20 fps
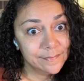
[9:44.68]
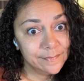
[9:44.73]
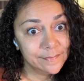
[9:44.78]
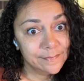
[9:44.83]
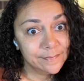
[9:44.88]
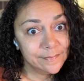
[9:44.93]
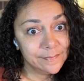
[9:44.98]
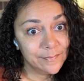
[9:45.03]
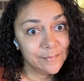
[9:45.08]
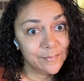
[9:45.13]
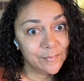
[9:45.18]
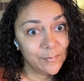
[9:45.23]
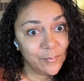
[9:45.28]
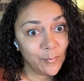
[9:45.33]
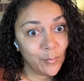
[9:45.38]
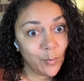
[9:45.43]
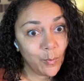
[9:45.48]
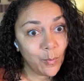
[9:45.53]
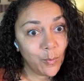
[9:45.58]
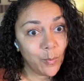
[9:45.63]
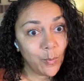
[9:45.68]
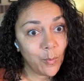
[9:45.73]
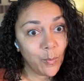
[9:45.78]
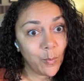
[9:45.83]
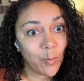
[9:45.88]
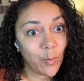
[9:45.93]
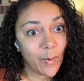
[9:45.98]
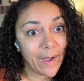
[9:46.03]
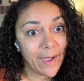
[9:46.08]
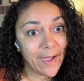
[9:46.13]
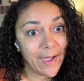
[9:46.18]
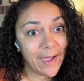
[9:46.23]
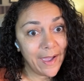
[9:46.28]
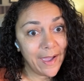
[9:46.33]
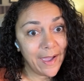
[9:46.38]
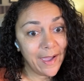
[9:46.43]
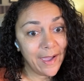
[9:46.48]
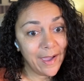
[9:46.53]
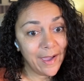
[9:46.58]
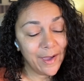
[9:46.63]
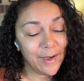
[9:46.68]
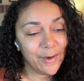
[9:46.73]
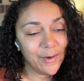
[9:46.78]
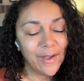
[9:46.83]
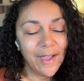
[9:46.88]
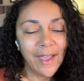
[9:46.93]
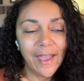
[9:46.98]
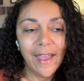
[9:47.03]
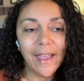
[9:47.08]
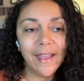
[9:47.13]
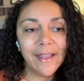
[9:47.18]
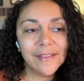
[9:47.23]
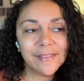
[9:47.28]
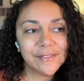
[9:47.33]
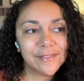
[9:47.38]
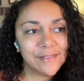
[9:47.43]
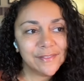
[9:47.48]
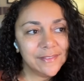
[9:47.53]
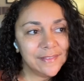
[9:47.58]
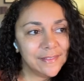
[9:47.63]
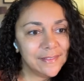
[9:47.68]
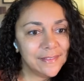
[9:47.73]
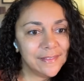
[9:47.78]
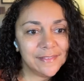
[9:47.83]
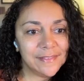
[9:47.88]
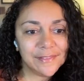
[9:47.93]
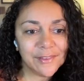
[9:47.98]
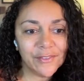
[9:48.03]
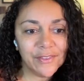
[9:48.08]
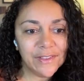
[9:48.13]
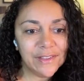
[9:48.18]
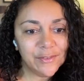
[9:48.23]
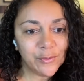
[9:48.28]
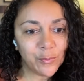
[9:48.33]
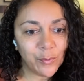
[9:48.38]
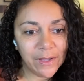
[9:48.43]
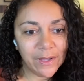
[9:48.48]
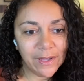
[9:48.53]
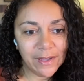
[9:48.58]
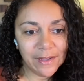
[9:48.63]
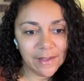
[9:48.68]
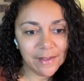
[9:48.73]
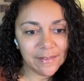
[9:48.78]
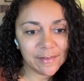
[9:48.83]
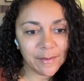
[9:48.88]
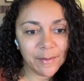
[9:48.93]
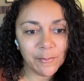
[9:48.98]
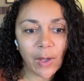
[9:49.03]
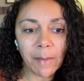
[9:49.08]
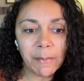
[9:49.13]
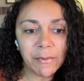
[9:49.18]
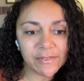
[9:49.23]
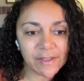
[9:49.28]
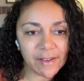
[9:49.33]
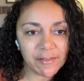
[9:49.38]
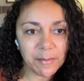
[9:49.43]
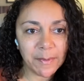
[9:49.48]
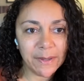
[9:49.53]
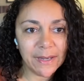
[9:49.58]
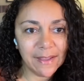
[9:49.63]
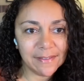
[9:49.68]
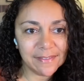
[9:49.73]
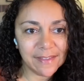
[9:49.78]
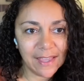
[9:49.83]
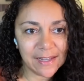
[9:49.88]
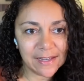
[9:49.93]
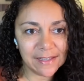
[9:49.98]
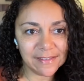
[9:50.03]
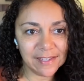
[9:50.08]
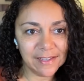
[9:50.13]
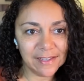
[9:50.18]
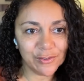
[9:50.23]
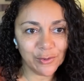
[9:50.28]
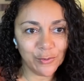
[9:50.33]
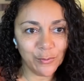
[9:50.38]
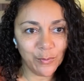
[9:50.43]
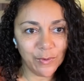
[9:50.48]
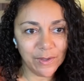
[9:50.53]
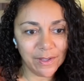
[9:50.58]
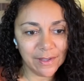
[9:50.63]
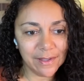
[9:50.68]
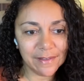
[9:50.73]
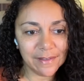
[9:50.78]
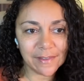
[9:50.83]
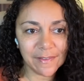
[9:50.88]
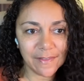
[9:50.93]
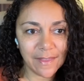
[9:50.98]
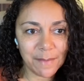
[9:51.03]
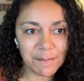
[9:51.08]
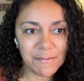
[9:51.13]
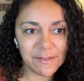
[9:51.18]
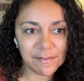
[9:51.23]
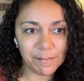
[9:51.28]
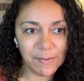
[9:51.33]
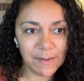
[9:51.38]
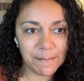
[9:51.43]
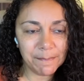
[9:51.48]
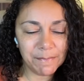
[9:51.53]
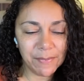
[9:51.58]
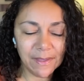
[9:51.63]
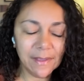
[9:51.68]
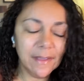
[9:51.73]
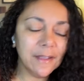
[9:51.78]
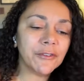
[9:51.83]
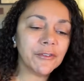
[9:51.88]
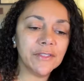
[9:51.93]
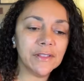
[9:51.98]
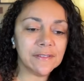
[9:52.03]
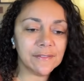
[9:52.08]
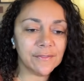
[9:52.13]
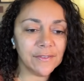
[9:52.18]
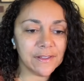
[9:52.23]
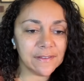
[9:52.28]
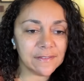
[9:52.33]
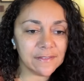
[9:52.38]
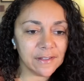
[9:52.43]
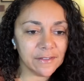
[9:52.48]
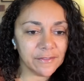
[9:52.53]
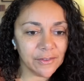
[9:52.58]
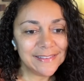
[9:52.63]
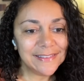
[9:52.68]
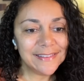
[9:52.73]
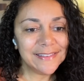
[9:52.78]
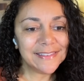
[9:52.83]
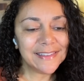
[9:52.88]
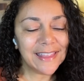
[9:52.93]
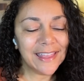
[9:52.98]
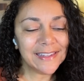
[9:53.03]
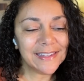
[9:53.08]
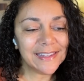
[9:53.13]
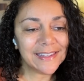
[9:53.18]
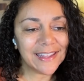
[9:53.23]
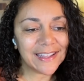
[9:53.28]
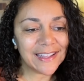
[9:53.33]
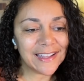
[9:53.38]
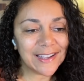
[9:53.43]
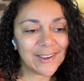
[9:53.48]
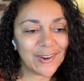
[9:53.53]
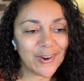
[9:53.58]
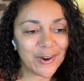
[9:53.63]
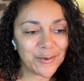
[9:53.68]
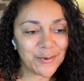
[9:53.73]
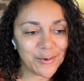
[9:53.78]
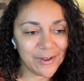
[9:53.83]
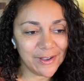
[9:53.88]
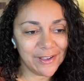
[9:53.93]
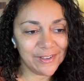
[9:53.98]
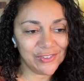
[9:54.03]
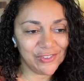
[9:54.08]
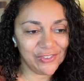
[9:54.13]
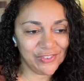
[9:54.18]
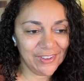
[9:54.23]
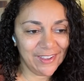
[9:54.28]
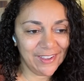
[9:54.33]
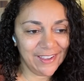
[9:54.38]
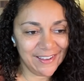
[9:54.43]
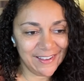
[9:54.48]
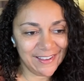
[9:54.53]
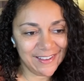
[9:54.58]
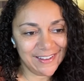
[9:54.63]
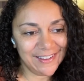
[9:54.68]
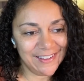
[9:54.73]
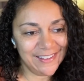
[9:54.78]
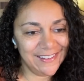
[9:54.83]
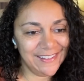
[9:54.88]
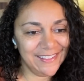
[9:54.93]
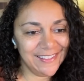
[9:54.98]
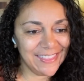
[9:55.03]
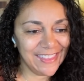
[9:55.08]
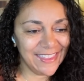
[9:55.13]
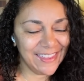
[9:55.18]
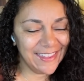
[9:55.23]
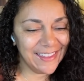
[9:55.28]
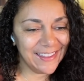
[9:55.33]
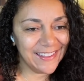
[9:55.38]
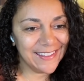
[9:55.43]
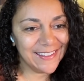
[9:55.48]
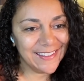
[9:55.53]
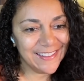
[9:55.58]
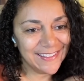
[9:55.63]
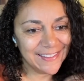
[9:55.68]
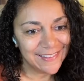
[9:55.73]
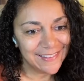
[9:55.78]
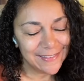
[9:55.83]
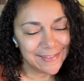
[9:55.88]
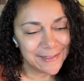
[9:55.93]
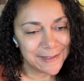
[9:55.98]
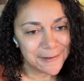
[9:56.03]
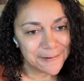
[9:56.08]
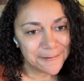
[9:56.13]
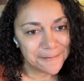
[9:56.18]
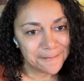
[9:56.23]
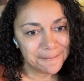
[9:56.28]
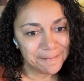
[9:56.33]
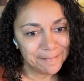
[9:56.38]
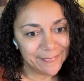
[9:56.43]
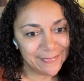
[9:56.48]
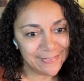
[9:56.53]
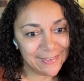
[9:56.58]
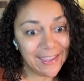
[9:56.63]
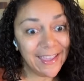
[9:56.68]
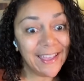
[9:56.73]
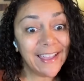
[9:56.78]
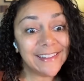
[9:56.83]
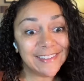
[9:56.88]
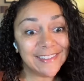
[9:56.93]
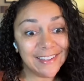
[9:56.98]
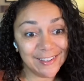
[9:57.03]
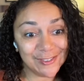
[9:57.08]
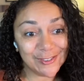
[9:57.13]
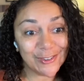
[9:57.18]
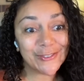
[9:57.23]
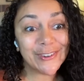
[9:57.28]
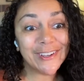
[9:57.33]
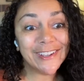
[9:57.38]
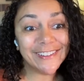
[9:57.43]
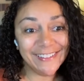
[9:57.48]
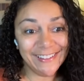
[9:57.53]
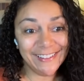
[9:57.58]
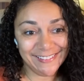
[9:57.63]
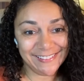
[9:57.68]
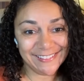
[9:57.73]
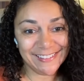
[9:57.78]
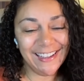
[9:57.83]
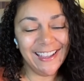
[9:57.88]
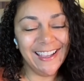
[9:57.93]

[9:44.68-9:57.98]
Quando eu trago maracatu, realmente é uma lança. So these wigs, almost everybody has had a tinsel wig, so that must be big for this festival. That looked like a car wash thing. Yeah, dust to realness.